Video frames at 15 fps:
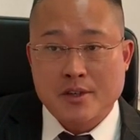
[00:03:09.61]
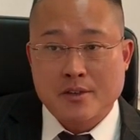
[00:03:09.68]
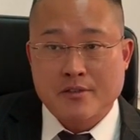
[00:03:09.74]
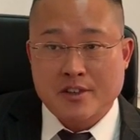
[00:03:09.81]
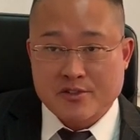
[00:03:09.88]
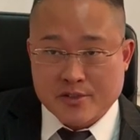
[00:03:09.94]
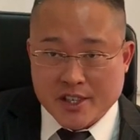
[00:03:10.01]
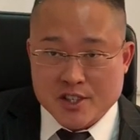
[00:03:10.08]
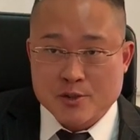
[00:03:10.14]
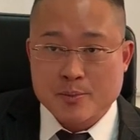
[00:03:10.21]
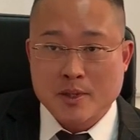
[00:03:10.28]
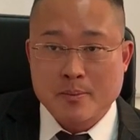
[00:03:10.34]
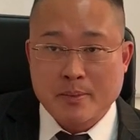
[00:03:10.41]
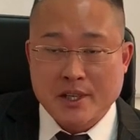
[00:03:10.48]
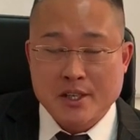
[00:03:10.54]

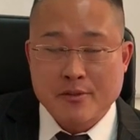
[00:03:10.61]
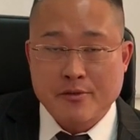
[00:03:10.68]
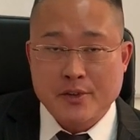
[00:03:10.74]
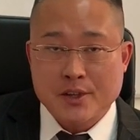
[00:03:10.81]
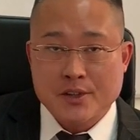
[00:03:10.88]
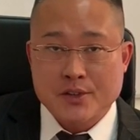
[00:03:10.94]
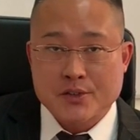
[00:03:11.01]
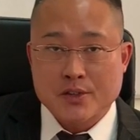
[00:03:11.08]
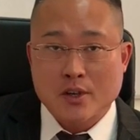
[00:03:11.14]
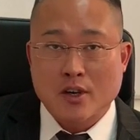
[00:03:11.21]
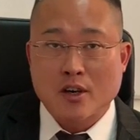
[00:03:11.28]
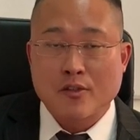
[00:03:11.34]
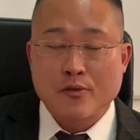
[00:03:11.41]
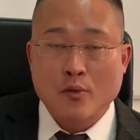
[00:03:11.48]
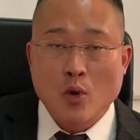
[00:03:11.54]
retrenchment benefits
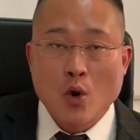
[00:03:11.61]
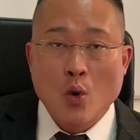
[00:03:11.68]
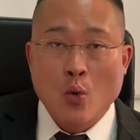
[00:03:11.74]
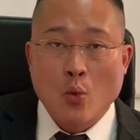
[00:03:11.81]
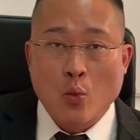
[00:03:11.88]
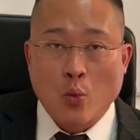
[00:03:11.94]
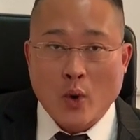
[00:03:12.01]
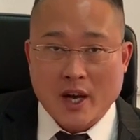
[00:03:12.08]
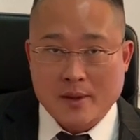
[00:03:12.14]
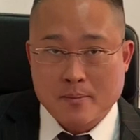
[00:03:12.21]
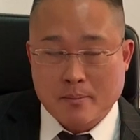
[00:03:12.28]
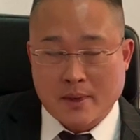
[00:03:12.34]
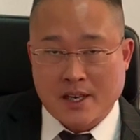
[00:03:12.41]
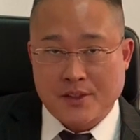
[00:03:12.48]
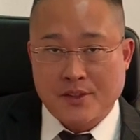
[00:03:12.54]
of
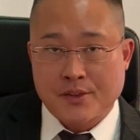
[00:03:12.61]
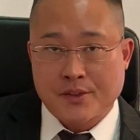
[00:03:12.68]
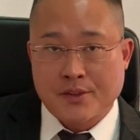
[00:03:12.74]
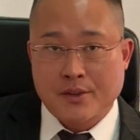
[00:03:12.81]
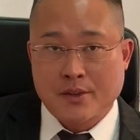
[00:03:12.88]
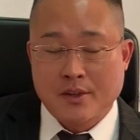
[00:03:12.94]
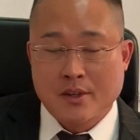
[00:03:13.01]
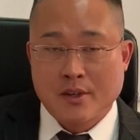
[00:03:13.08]
1 month